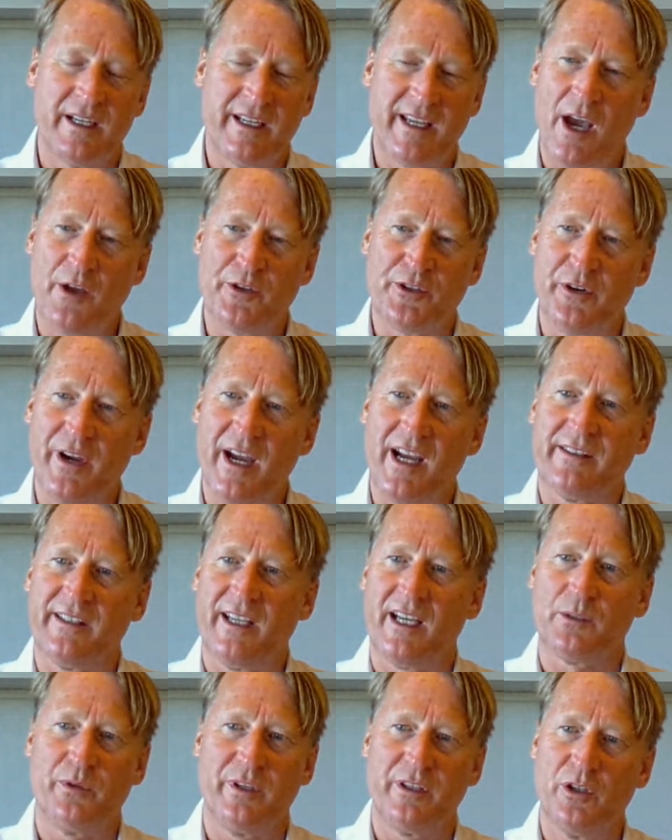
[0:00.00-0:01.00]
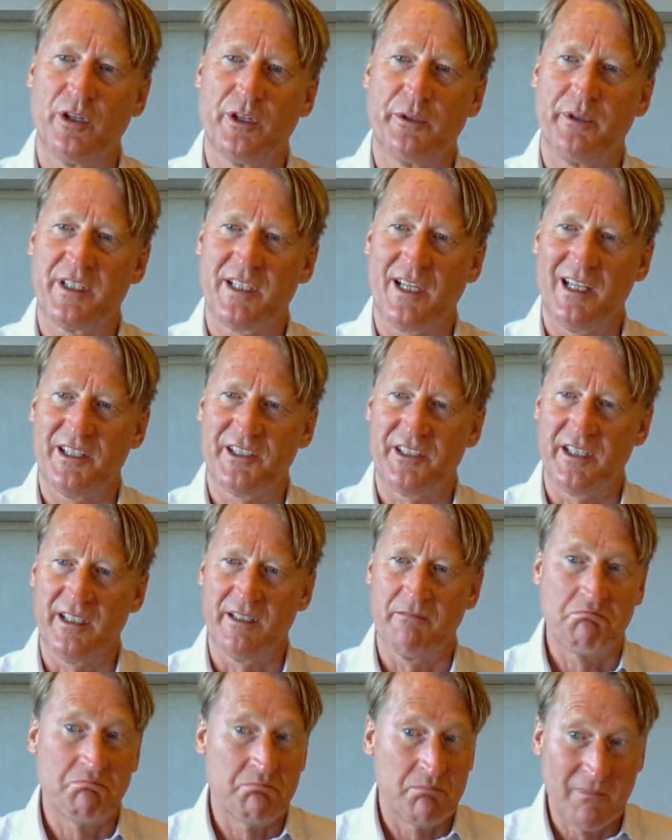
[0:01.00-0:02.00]
counteract that with good results
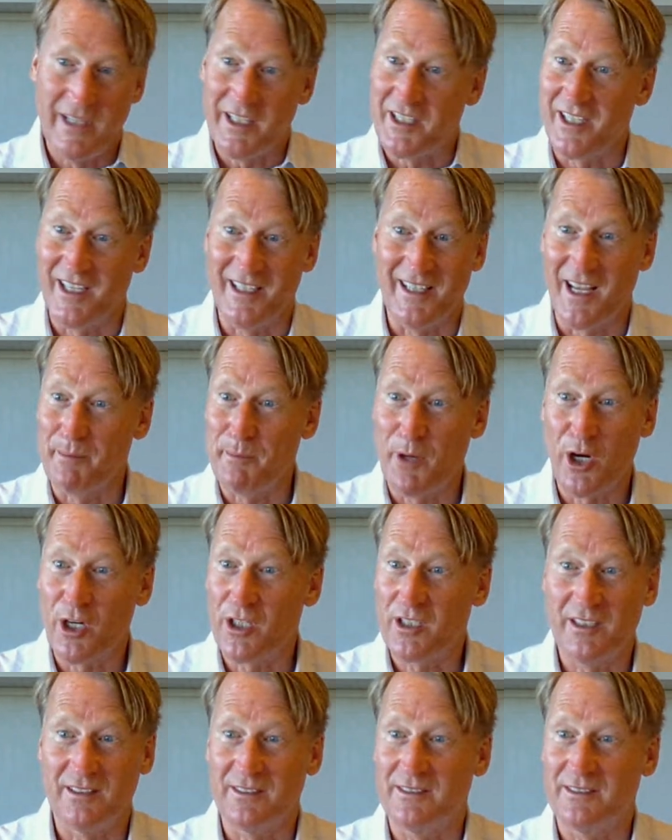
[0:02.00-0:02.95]
in, let's say, Denmark